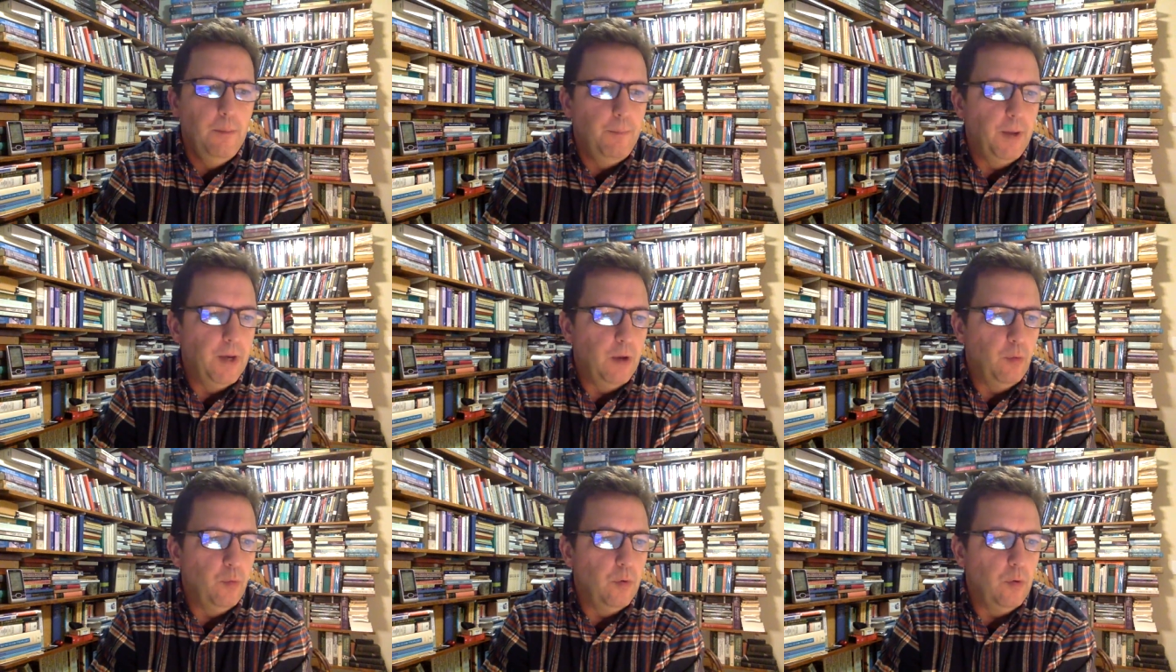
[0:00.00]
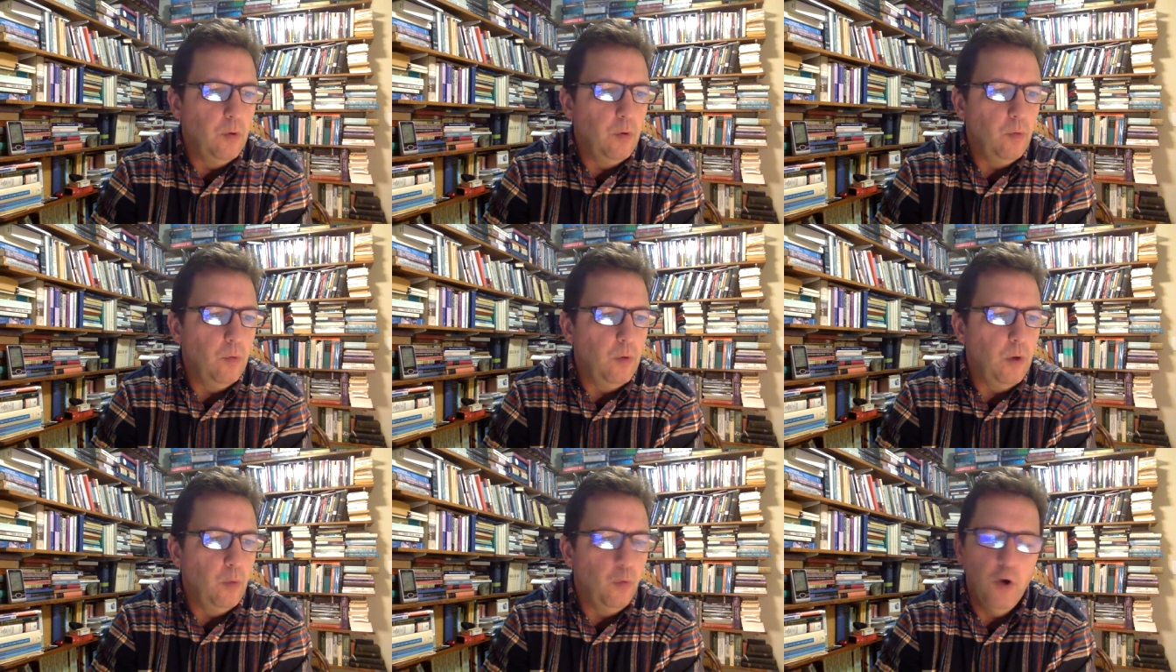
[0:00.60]
But
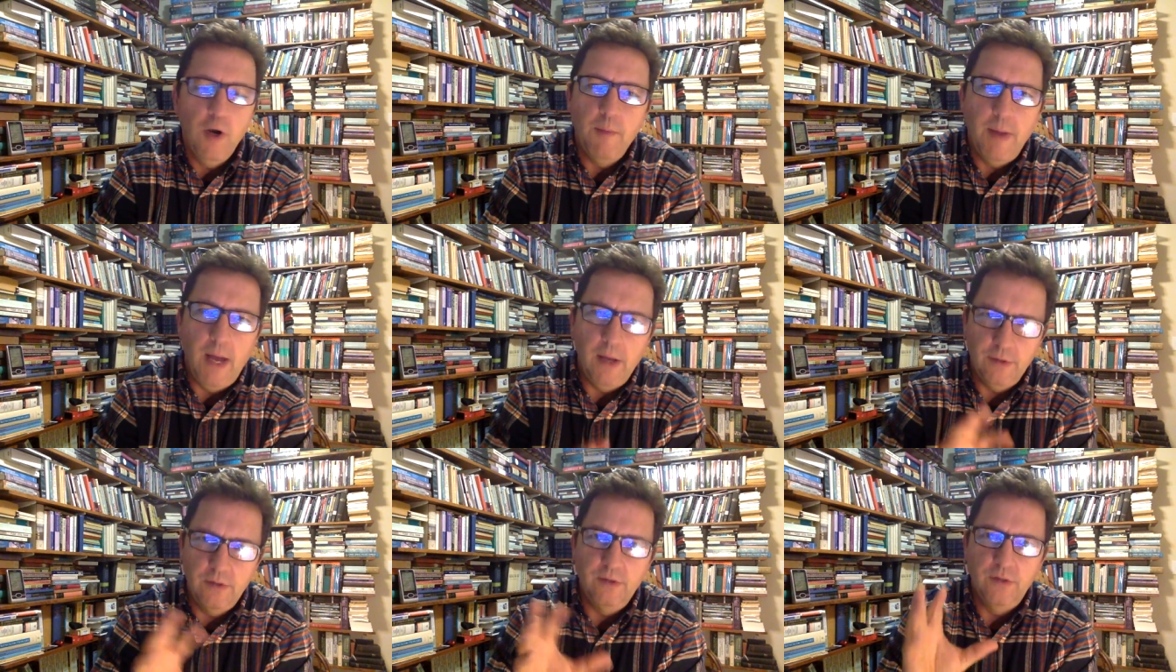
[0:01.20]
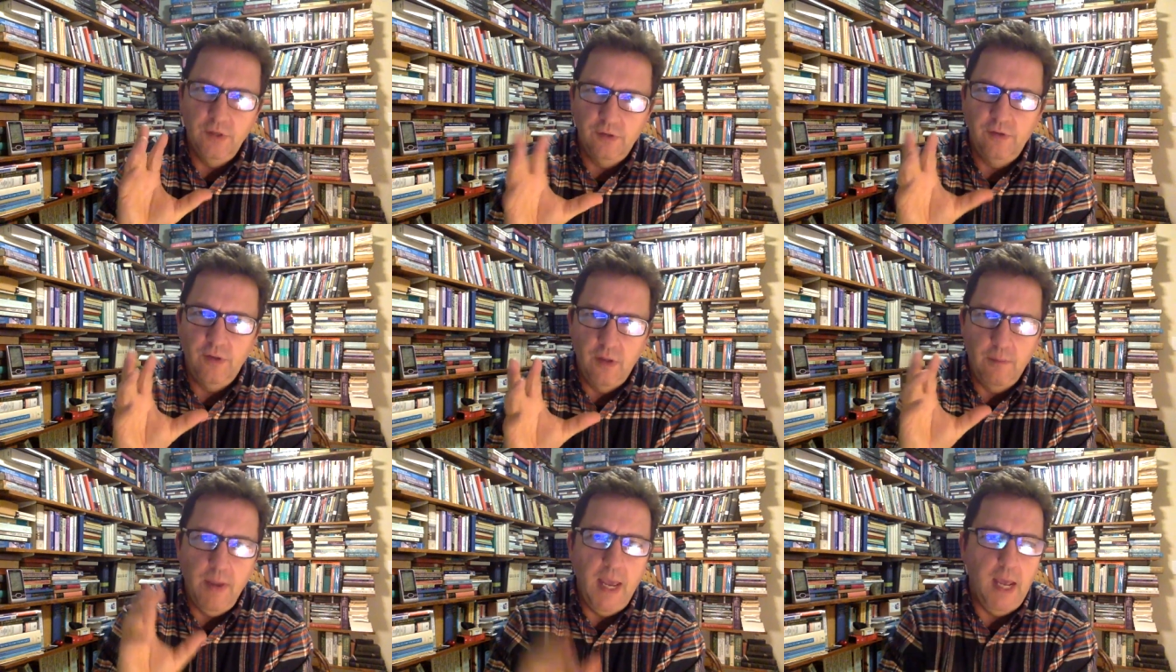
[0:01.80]
a word about just
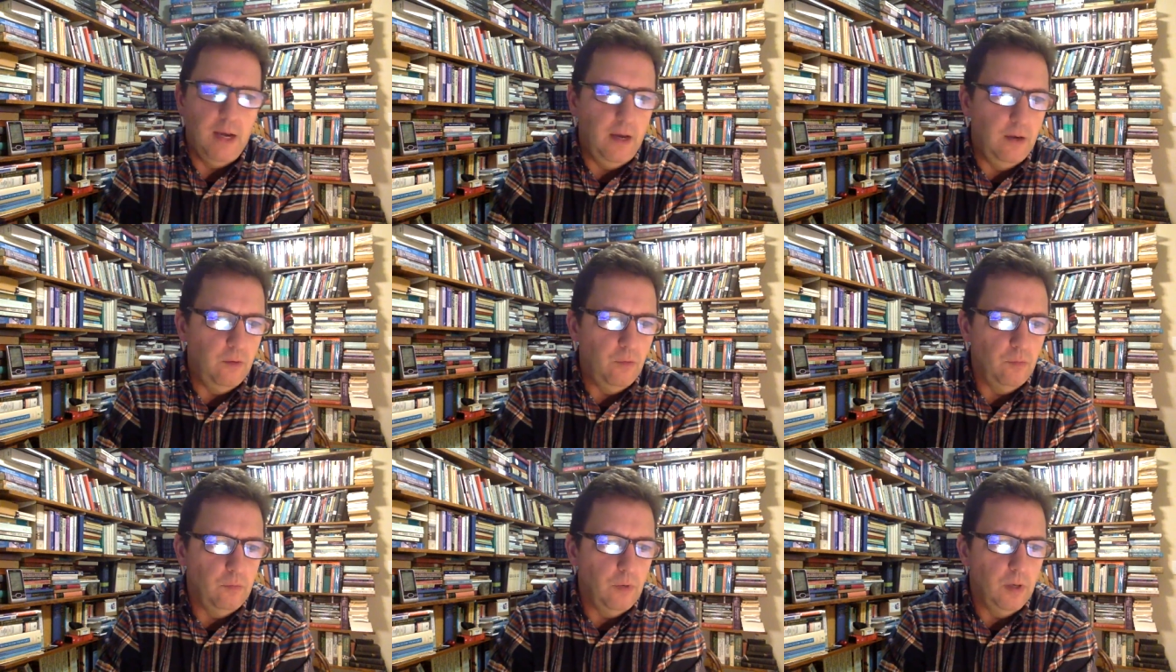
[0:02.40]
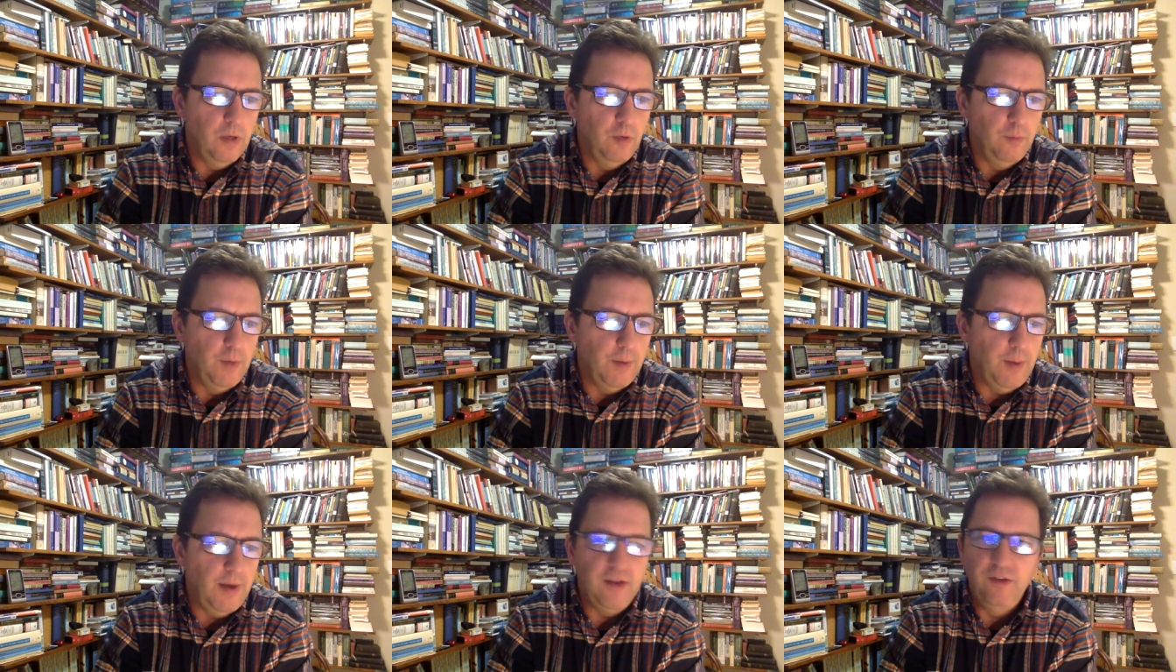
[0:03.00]
the man and a little bit
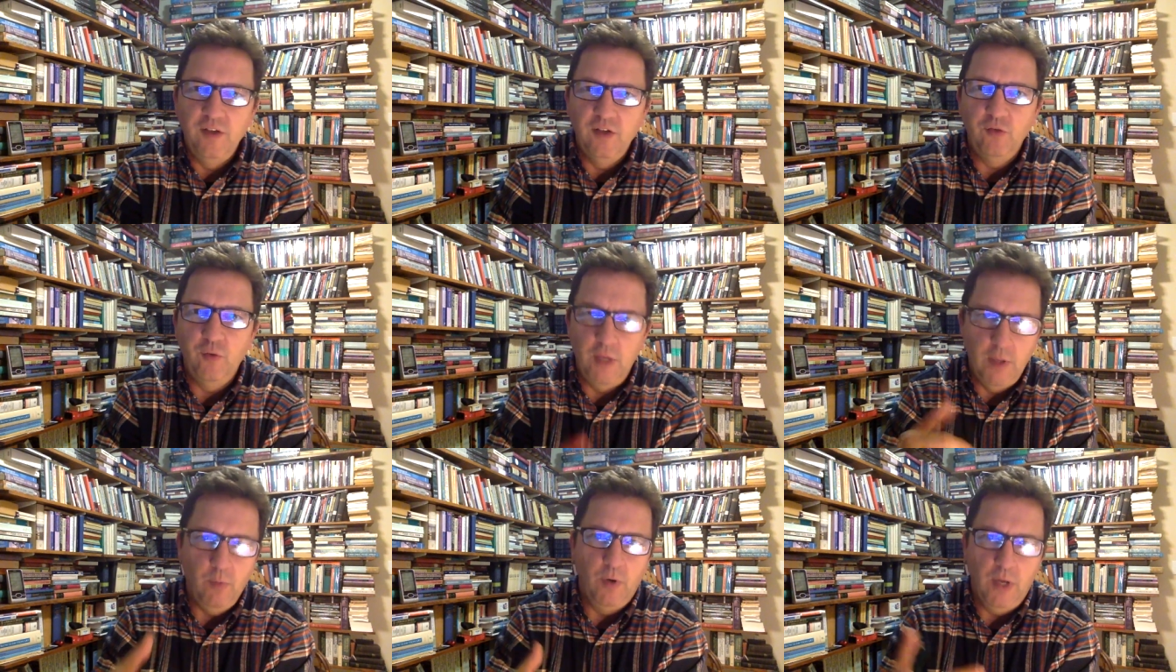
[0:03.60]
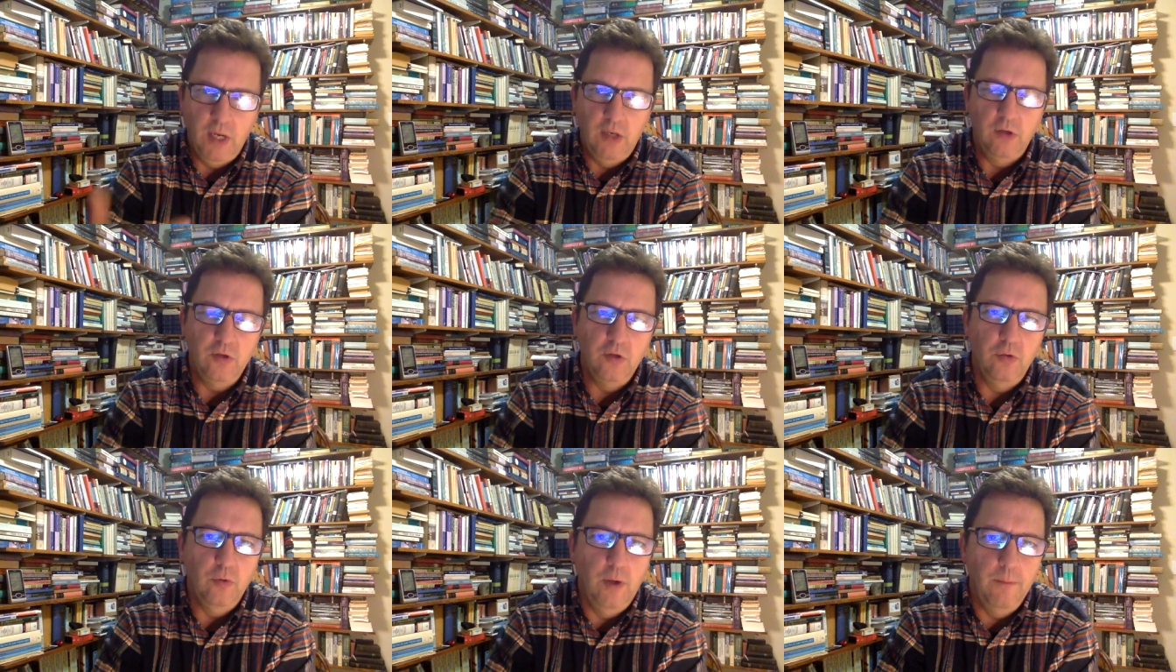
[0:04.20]
about his history, then we'll get
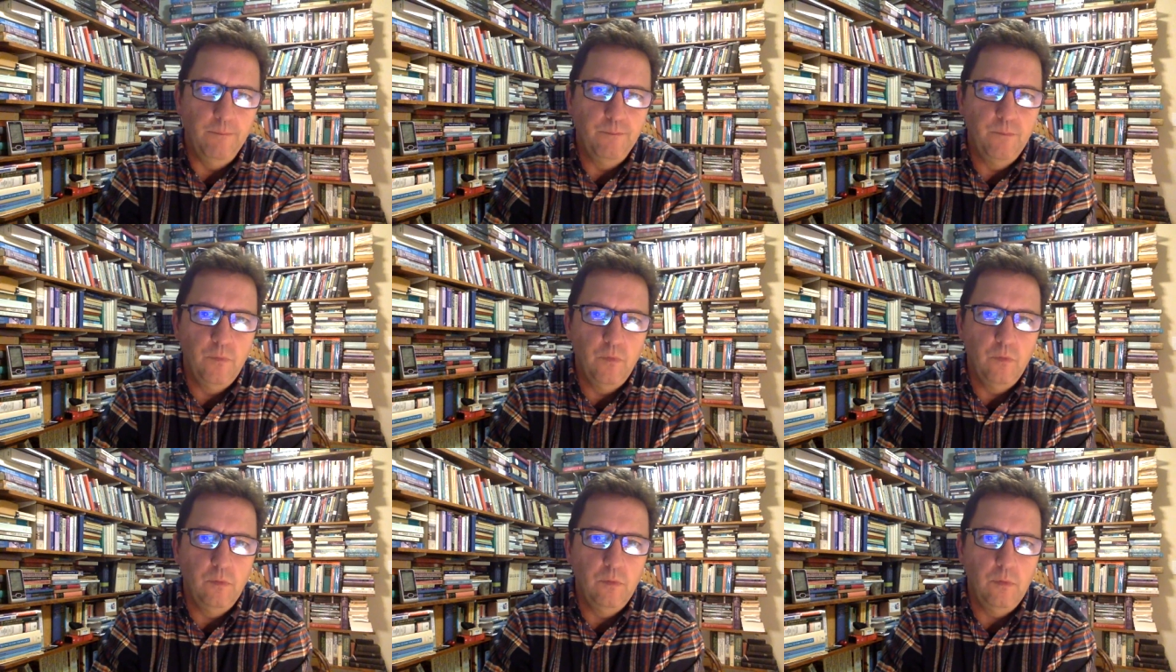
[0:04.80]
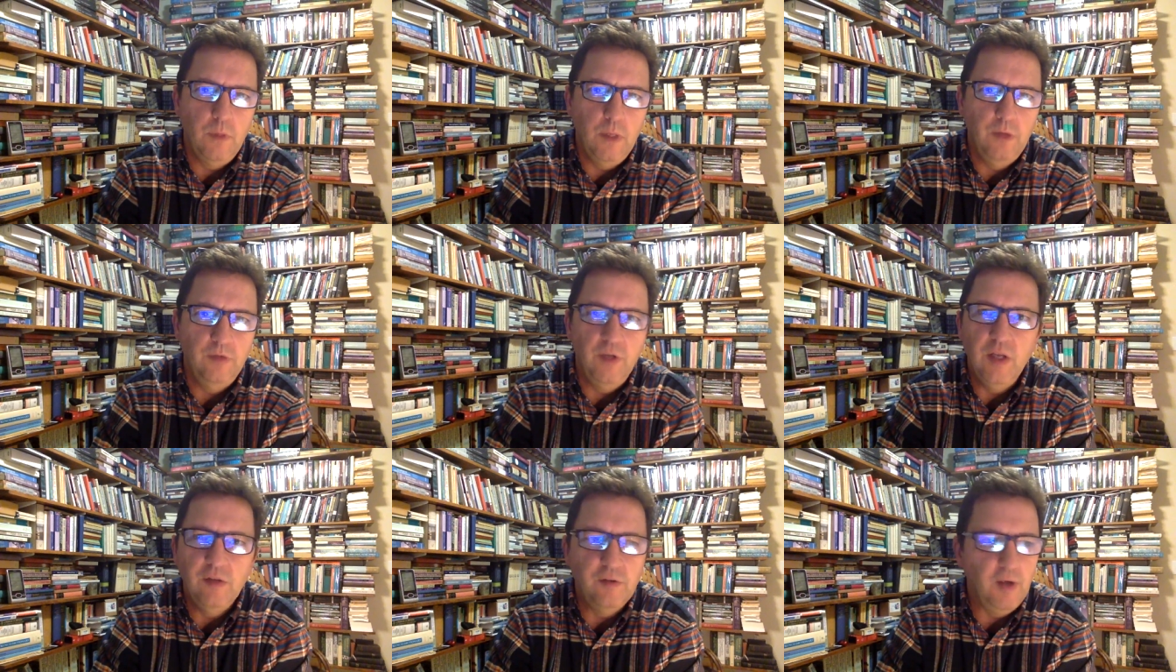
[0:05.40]
into his
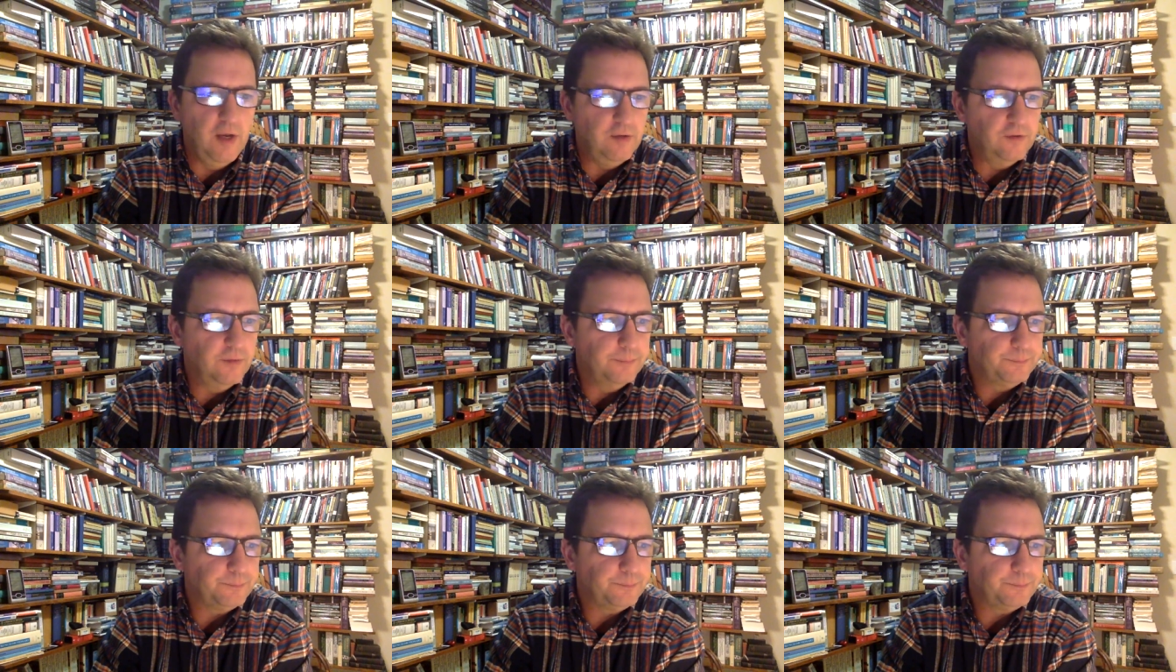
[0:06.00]
insights.